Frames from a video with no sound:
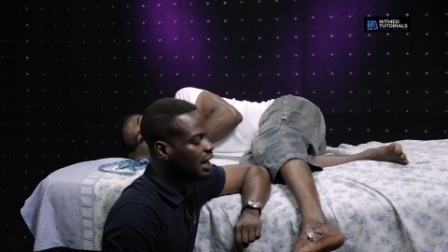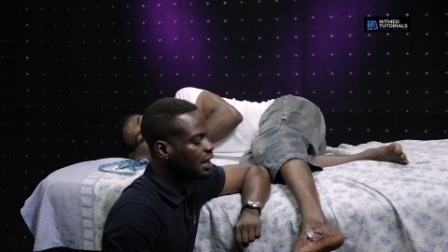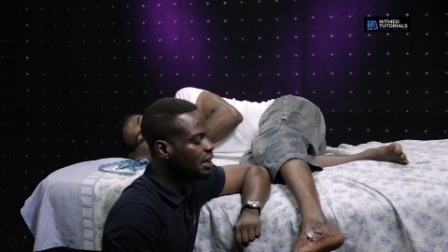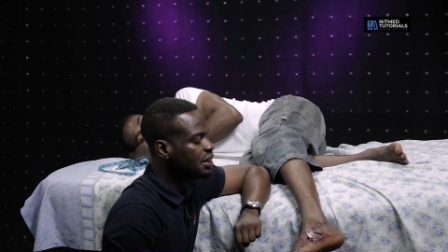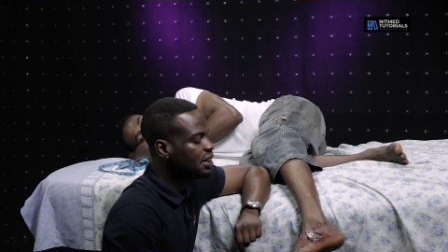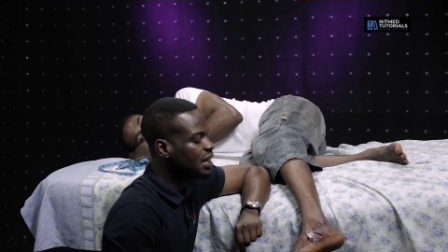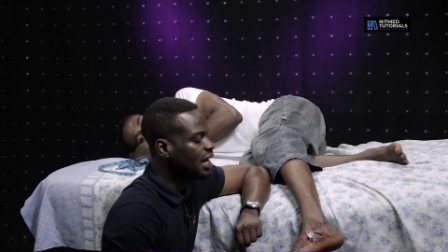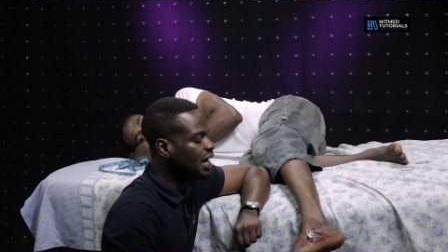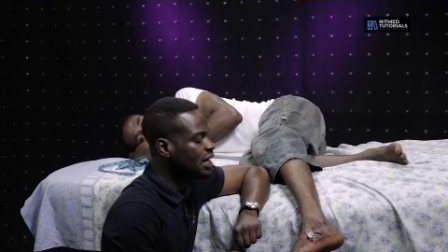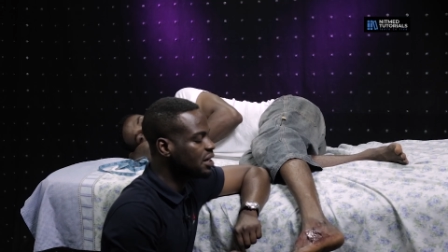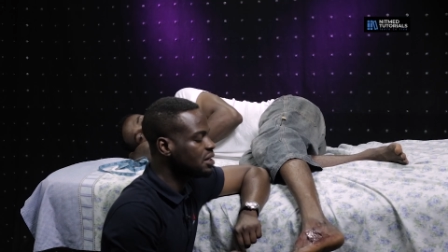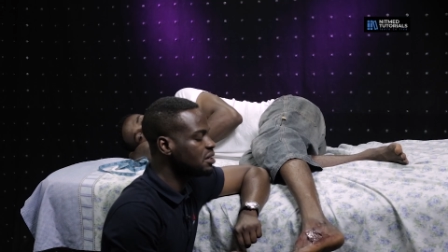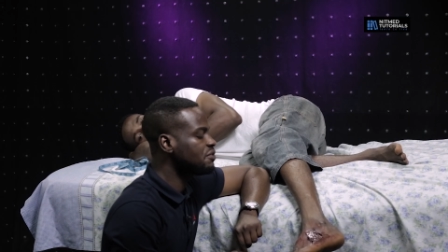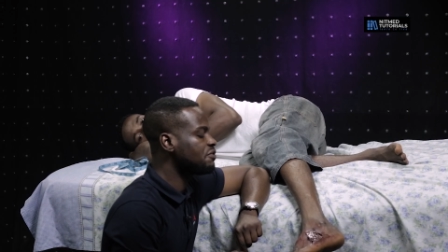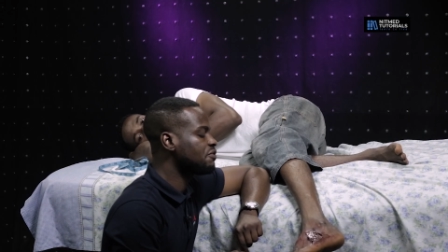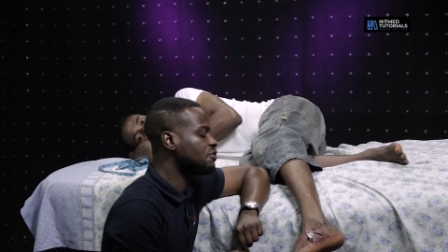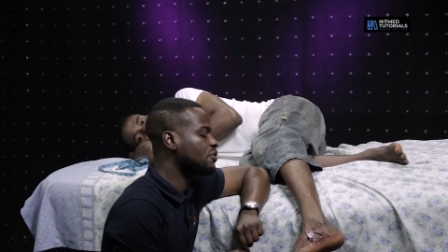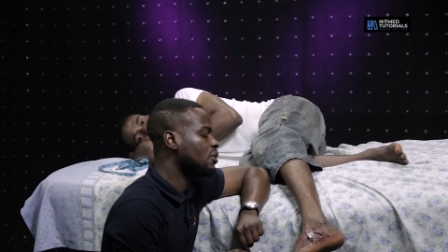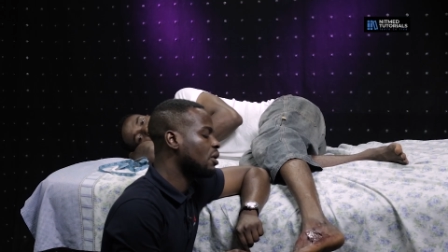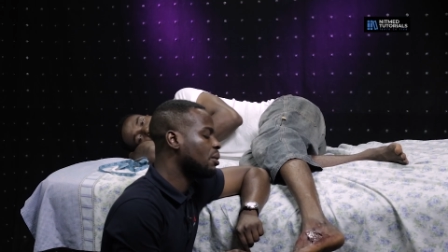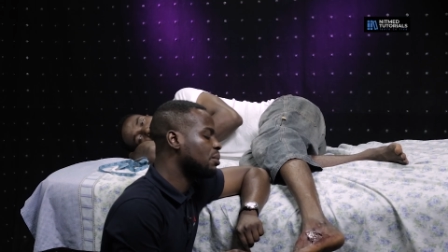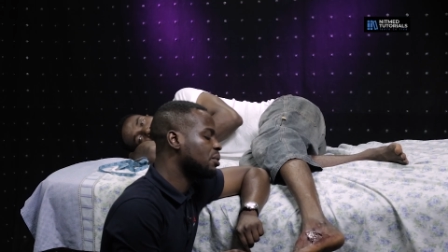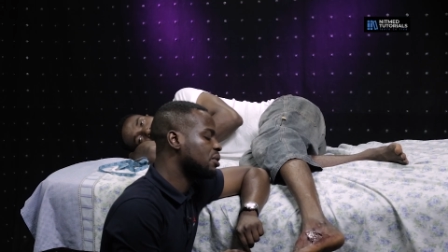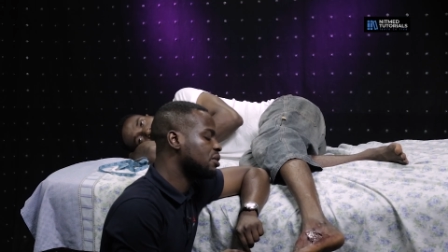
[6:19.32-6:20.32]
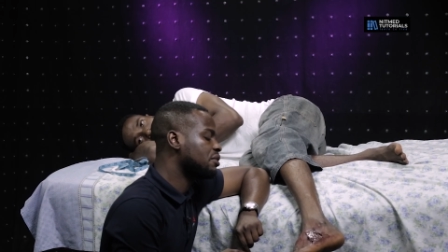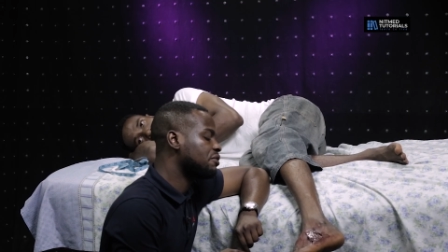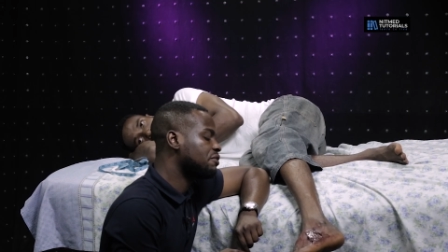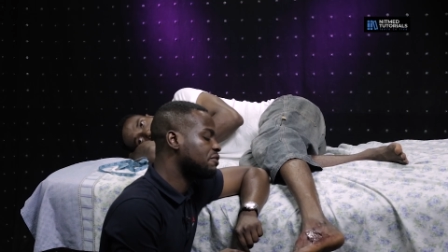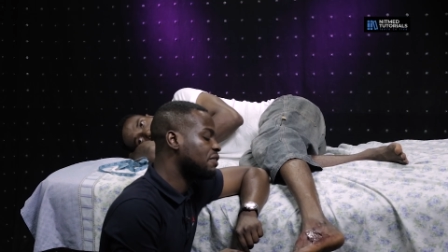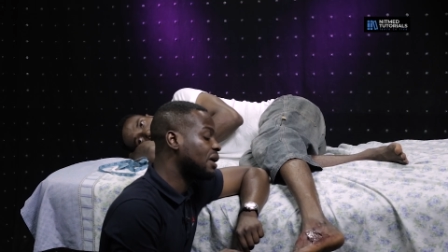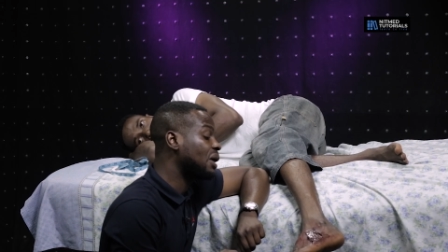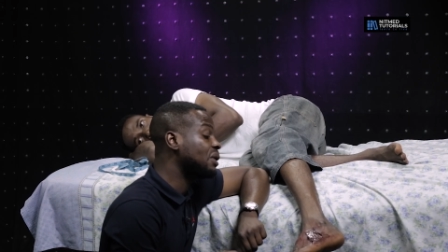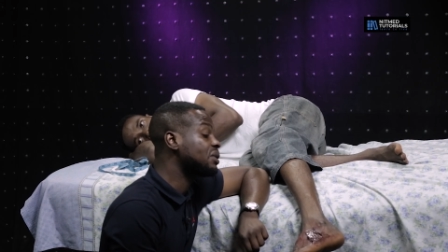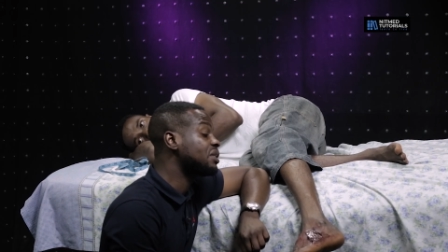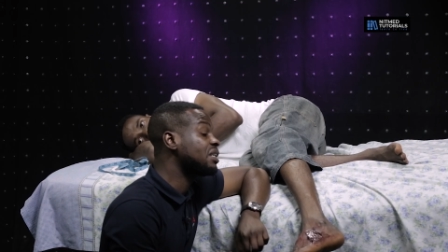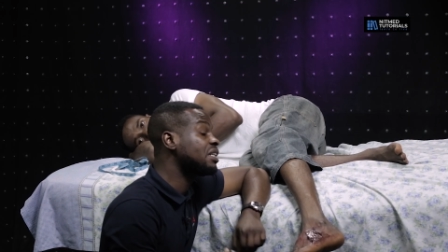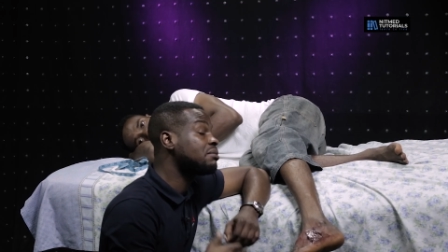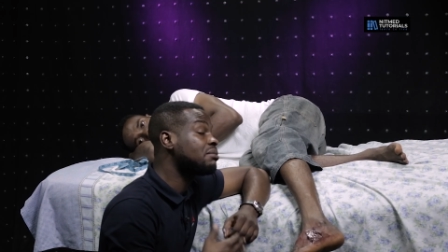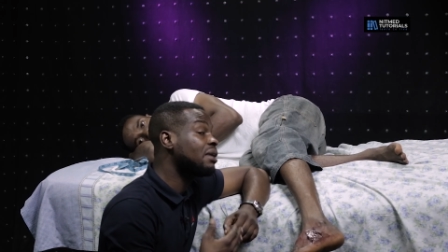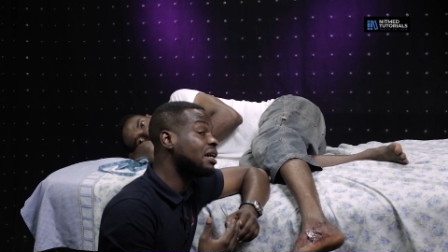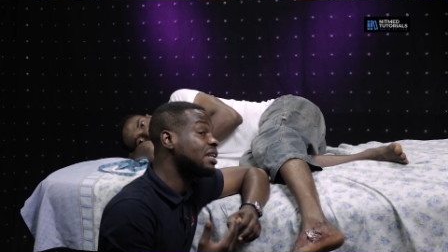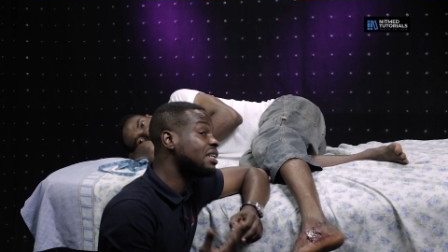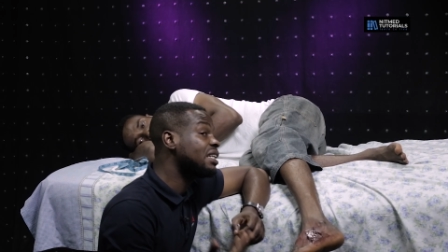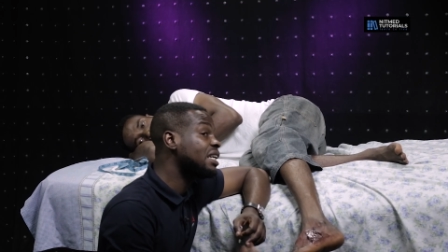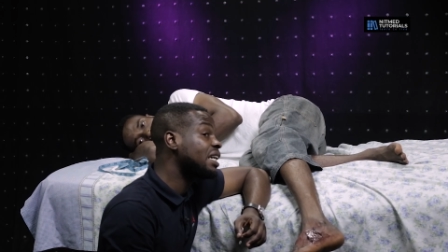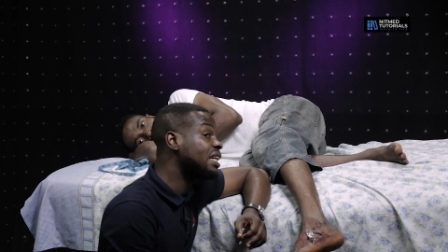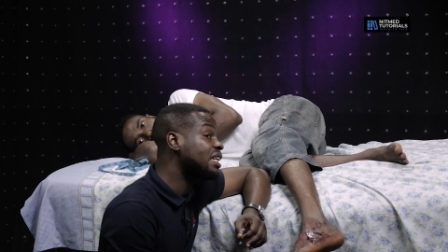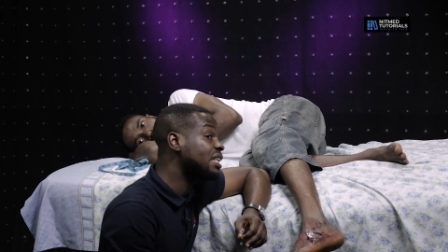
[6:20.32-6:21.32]
And that is commonly found in
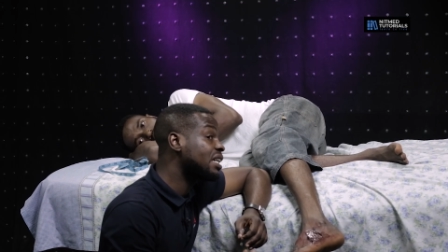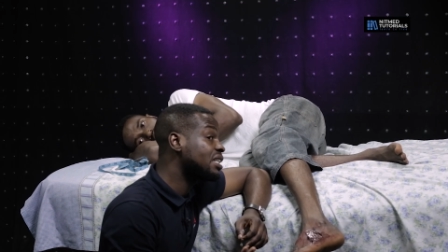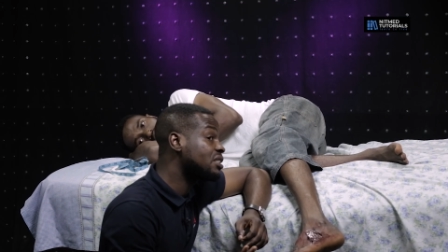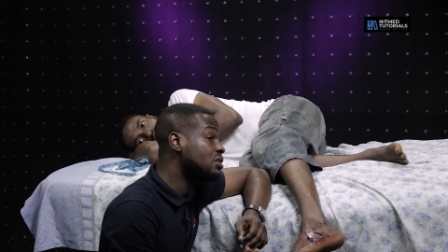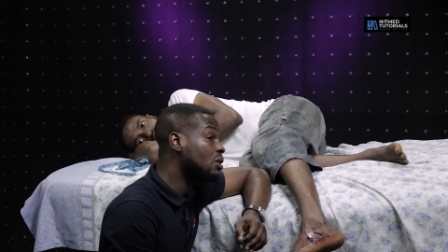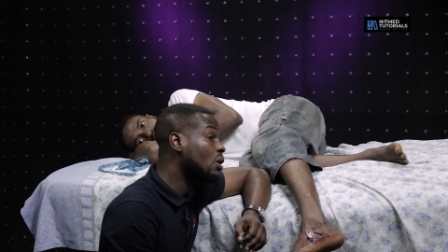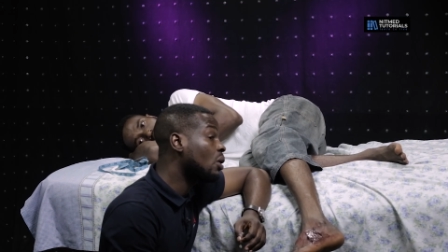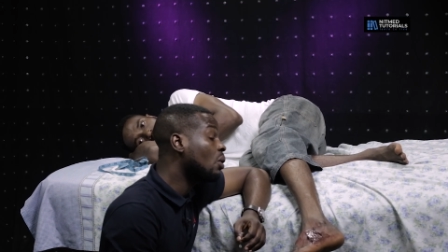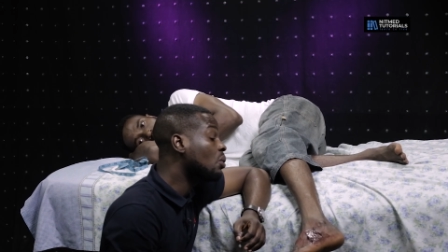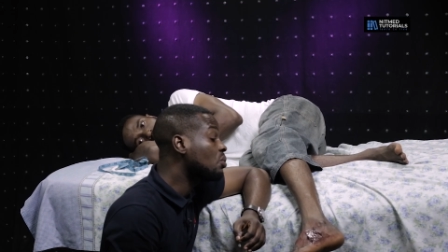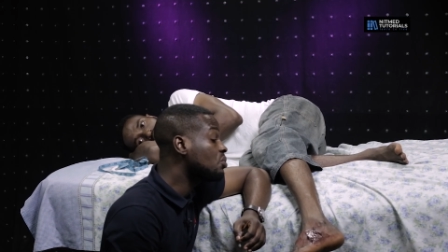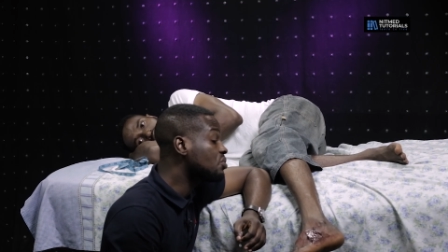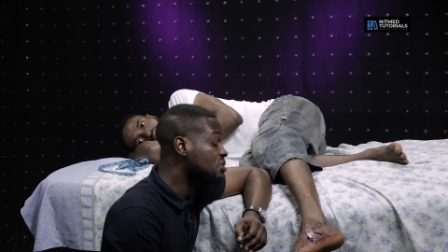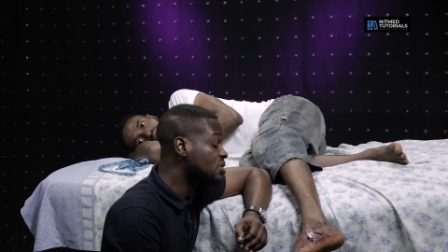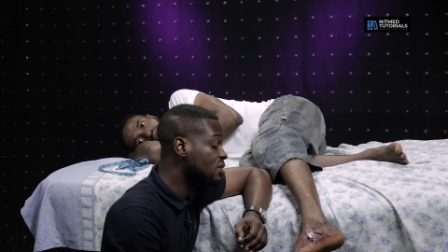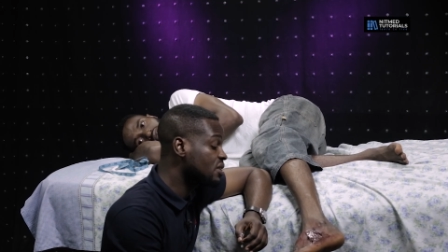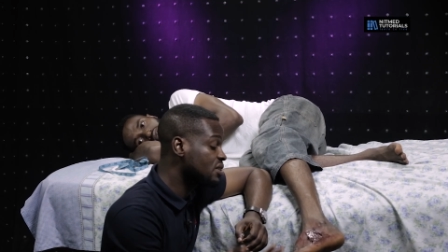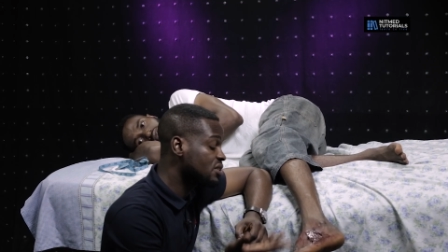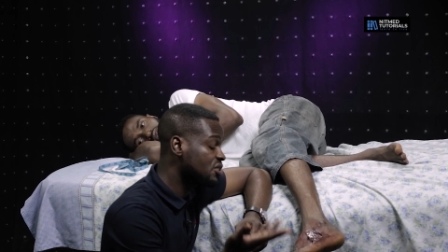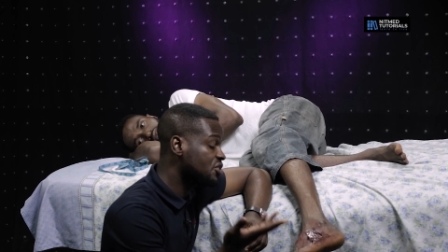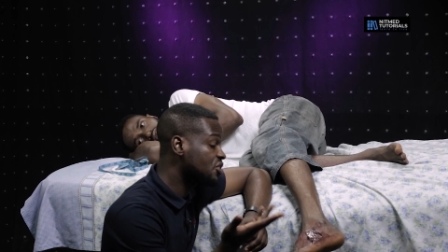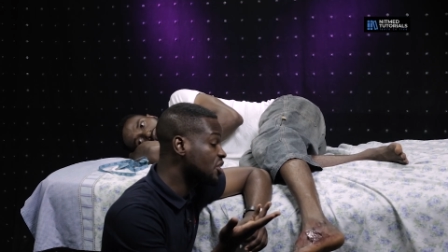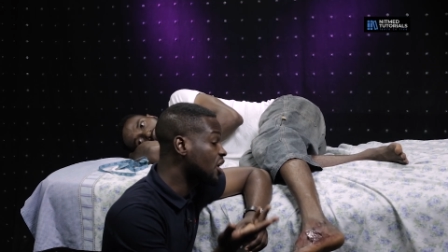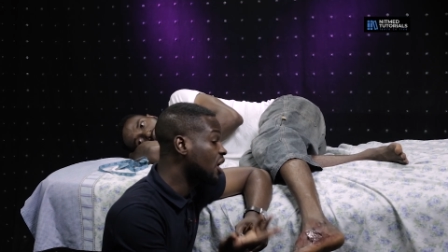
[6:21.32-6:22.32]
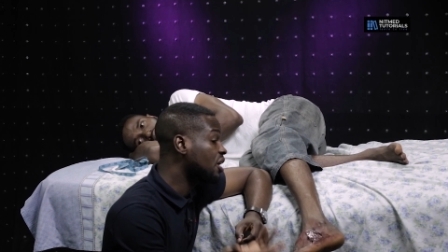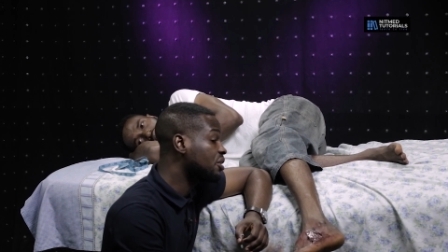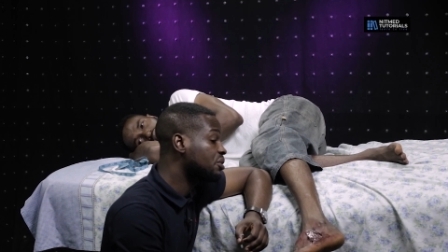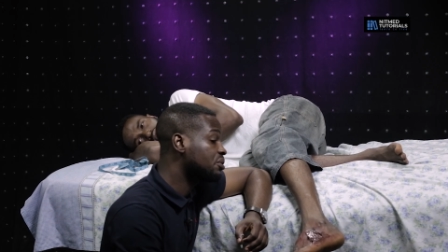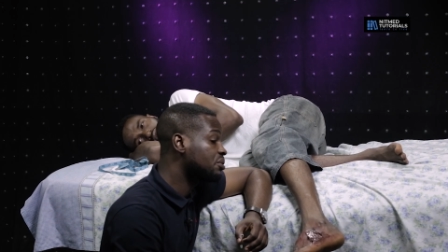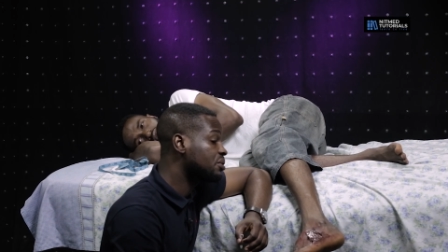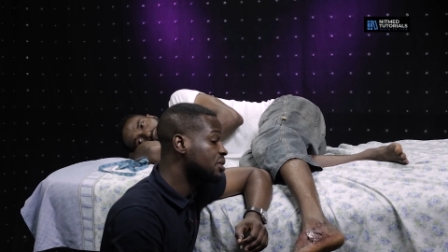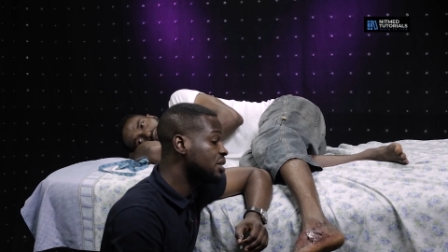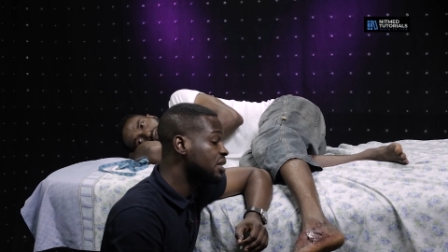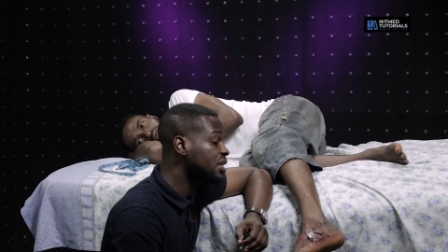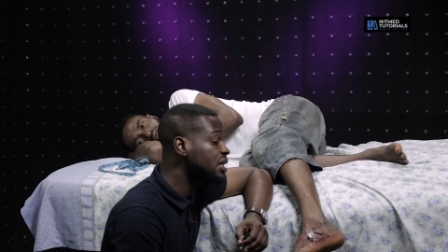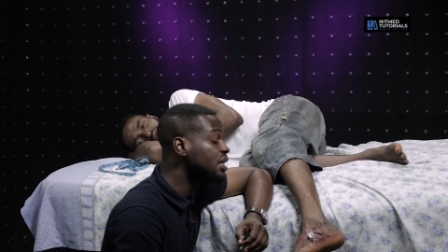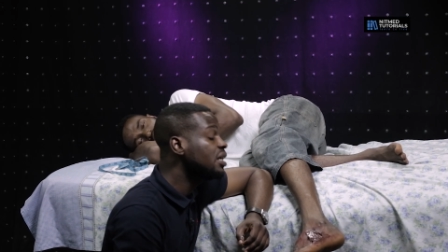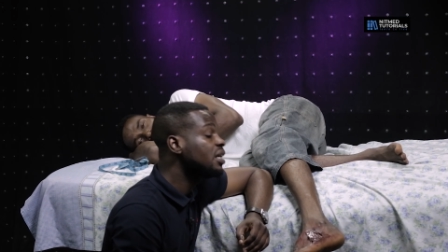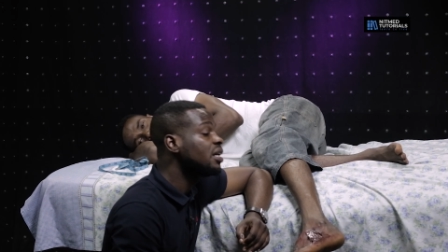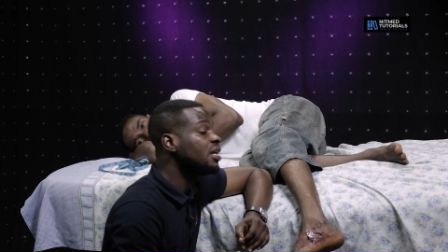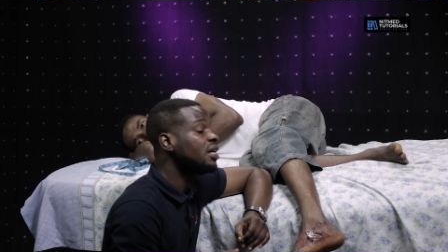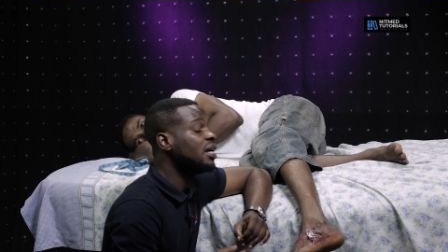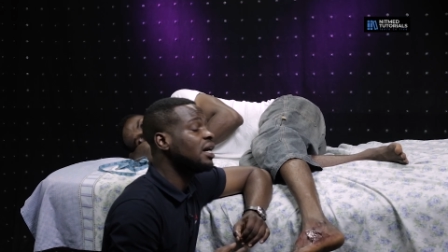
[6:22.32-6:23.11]
malignant ulcers generally.